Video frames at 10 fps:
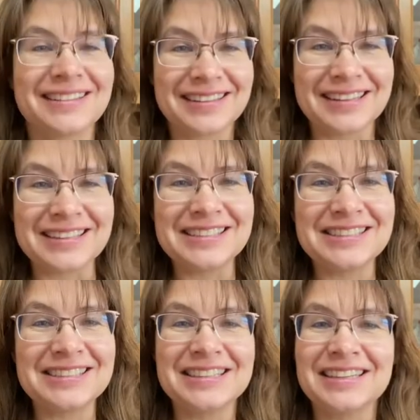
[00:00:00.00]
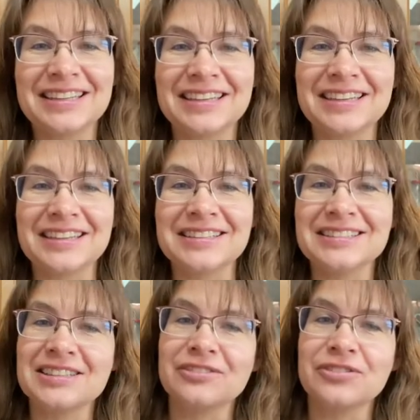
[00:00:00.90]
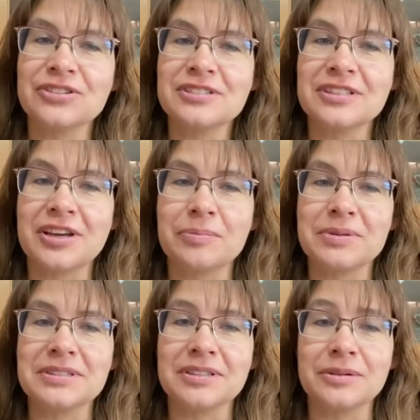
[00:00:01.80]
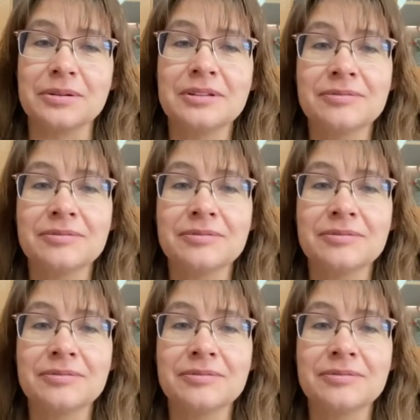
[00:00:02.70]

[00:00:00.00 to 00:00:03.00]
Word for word: This is the first episode